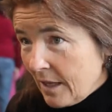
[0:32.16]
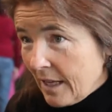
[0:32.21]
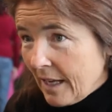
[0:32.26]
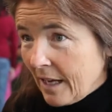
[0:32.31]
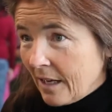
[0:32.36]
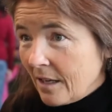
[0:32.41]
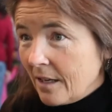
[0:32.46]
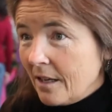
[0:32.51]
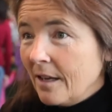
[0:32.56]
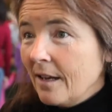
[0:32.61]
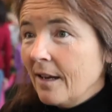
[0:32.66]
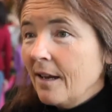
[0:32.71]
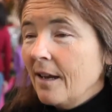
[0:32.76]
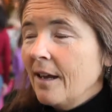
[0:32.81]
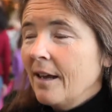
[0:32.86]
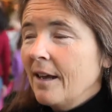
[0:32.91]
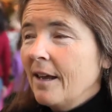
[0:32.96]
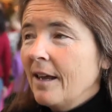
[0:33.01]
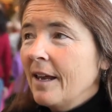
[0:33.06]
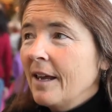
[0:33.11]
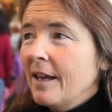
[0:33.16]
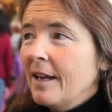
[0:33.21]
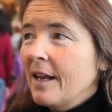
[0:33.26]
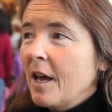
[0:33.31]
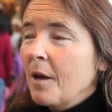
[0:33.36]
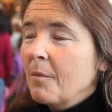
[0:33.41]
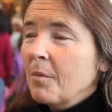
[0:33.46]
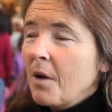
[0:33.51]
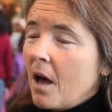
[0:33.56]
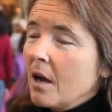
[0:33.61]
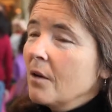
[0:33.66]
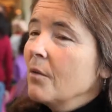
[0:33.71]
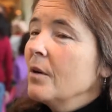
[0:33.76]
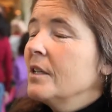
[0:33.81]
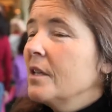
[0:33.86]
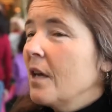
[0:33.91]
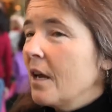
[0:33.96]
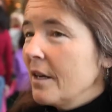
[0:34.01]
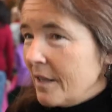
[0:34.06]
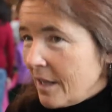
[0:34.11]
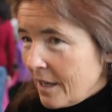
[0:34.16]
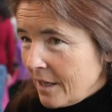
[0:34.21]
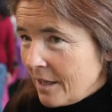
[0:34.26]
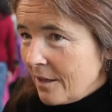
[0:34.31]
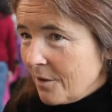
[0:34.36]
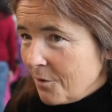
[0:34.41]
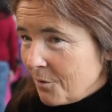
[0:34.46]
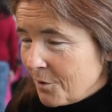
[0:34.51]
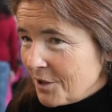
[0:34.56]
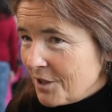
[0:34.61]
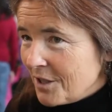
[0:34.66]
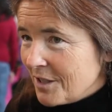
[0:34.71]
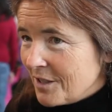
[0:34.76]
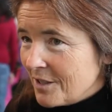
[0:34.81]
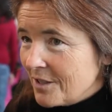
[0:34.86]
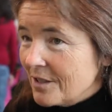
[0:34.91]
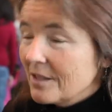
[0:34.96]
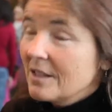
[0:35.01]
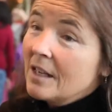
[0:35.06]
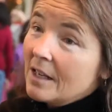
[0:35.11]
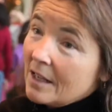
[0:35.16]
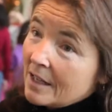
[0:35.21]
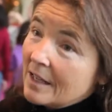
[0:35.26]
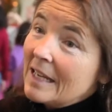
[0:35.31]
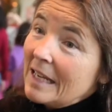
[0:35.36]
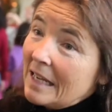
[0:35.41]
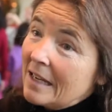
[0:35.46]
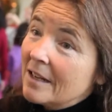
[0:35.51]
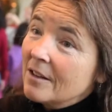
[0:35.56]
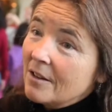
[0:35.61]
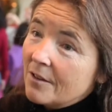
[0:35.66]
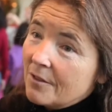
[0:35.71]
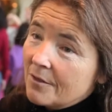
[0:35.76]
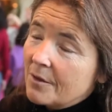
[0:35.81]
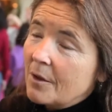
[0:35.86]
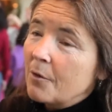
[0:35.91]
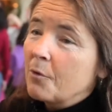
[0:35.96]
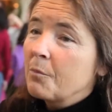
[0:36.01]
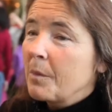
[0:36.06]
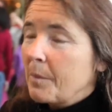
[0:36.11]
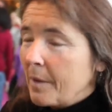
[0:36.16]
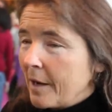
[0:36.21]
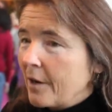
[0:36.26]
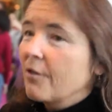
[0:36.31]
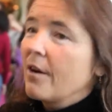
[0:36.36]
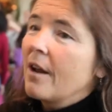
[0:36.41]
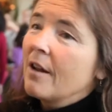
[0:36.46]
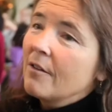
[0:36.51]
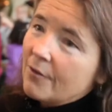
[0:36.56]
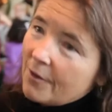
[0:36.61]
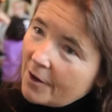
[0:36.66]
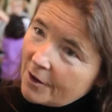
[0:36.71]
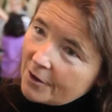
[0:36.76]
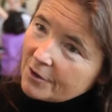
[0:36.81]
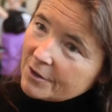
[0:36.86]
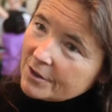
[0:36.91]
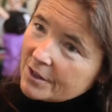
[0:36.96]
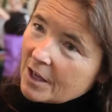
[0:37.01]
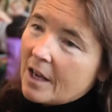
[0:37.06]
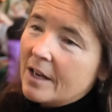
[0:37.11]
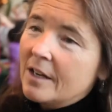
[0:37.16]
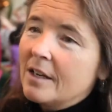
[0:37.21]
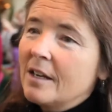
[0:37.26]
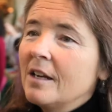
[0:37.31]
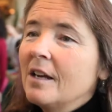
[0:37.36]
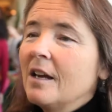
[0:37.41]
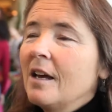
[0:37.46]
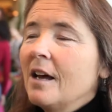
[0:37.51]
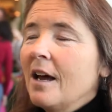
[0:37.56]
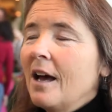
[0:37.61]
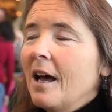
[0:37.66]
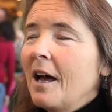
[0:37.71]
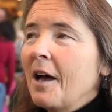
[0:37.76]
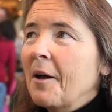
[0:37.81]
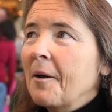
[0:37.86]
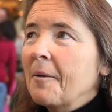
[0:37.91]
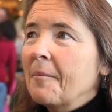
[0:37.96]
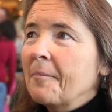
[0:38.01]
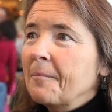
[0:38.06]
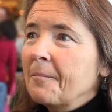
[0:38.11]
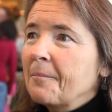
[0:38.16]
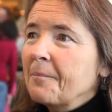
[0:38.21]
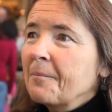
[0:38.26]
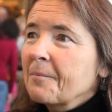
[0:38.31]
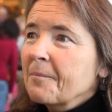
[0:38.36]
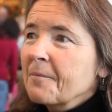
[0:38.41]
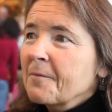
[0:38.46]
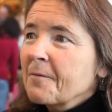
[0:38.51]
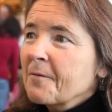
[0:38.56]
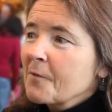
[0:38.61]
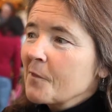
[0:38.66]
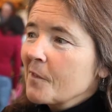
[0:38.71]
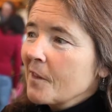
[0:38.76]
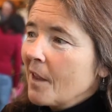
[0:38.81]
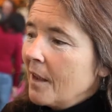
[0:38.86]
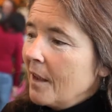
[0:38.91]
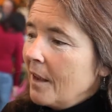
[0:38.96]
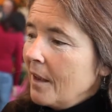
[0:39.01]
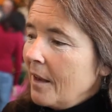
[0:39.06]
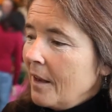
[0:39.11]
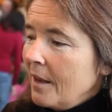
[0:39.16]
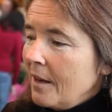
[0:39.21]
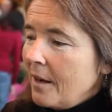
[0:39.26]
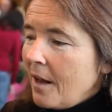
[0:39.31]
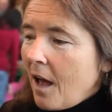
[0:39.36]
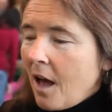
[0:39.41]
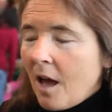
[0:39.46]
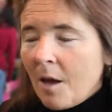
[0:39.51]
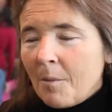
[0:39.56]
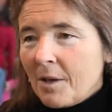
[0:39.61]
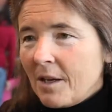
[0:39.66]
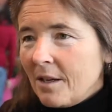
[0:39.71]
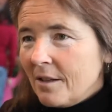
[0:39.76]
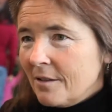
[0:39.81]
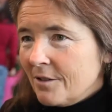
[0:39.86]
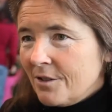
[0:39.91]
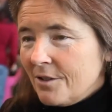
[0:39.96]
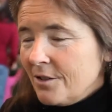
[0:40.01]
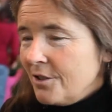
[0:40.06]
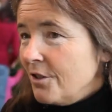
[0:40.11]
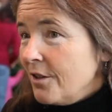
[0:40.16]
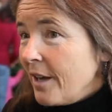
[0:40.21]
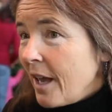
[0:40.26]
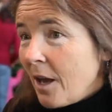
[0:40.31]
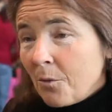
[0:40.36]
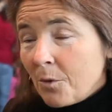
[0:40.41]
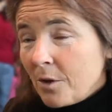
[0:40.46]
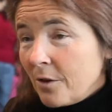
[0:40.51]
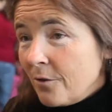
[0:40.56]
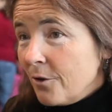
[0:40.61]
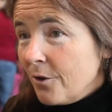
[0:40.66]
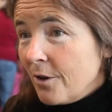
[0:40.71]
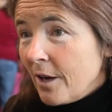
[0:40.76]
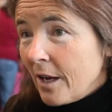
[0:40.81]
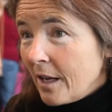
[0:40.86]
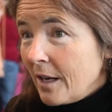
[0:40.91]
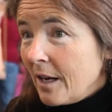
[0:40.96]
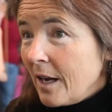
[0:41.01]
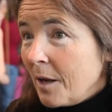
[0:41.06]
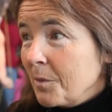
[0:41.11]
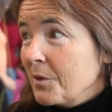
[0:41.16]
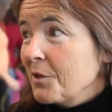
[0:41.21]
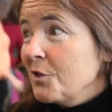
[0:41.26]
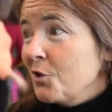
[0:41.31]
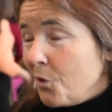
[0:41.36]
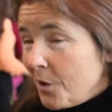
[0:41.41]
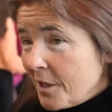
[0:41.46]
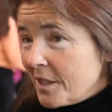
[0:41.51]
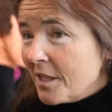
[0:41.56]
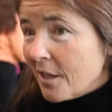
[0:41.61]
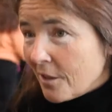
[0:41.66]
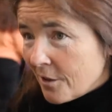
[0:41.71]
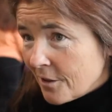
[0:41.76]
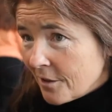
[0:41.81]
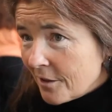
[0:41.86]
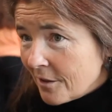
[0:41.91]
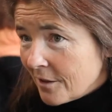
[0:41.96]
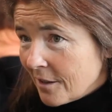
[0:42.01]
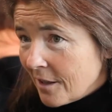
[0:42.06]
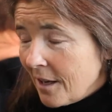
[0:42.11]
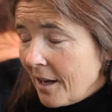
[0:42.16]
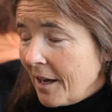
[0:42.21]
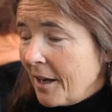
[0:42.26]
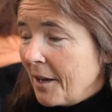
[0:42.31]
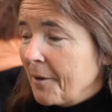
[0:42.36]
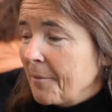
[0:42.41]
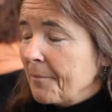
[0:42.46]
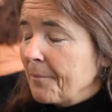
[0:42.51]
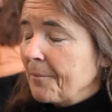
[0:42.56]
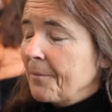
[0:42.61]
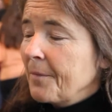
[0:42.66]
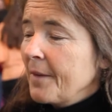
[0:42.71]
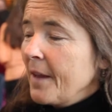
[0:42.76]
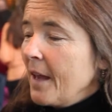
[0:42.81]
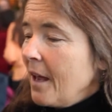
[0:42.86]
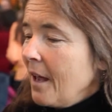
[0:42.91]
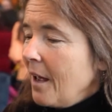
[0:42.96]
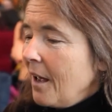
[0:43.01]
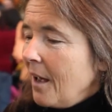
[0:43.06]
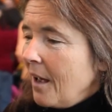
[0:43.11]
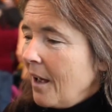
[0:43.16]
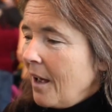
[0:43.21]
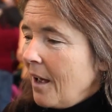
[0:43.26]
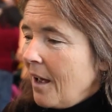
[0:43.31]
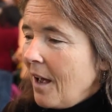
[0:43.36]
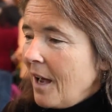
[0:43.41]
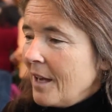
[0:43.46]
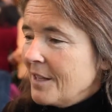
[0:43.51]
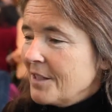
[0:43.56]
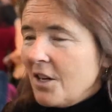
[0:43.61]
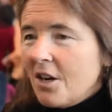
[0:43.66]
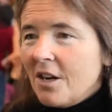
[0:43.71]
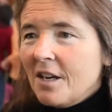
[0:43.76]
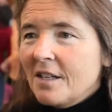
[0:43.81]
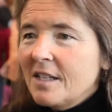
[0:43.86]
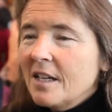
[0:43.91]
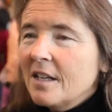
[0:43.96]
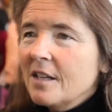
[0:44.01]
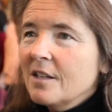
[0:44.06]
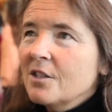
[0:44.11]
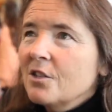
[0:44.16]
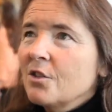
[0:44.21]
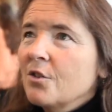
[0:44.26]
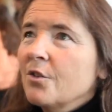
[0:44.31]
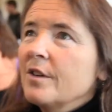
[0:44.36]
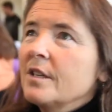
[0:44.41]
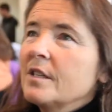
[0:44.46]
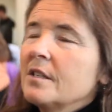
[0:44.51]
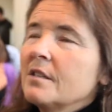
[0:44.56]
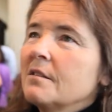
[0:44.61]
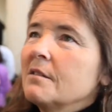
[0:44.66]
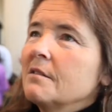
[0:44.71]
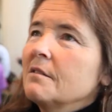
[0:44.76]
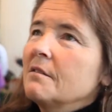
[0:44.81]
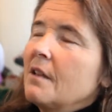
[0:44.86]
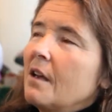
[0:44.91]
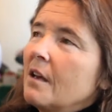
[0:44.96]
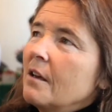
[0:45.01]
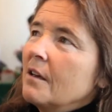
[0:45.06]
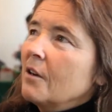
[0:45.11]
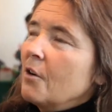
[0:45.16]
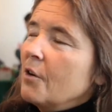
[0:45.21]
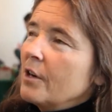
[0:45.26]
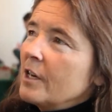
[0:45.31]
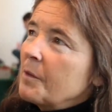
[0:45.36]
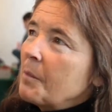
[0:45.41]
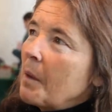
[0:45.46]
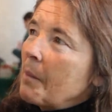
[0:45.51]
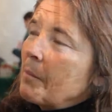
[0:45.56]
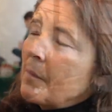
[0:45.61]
Clan, and I'm Kagwantan Yeti, which is an eagle that would be my grandfather's side. Um, and I'm a Chilkat weaver and I'm a storyteller. Um, I started telling stories according to my